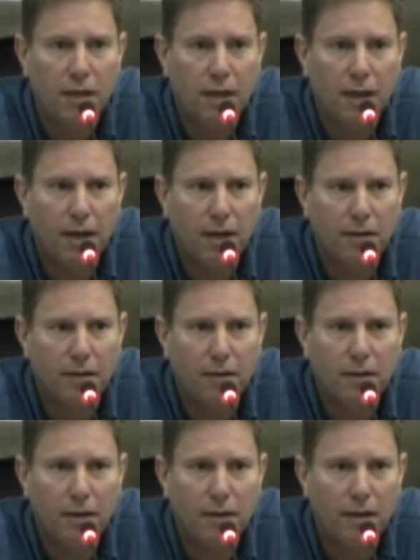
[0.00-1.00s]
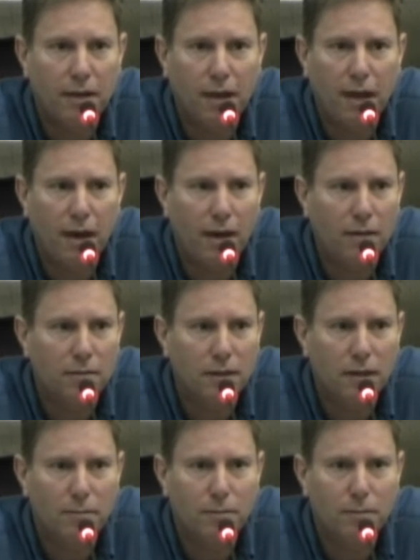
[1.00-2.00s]
And uh, again, i am
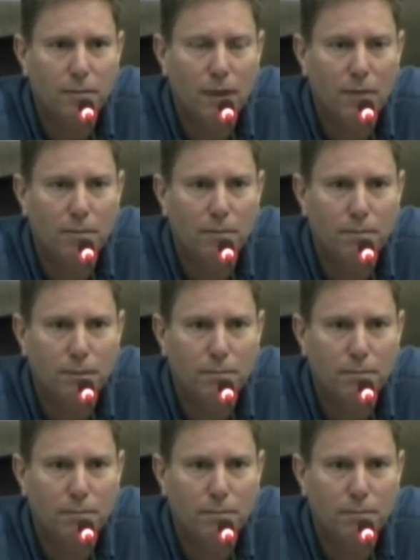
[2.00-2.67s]
um, um,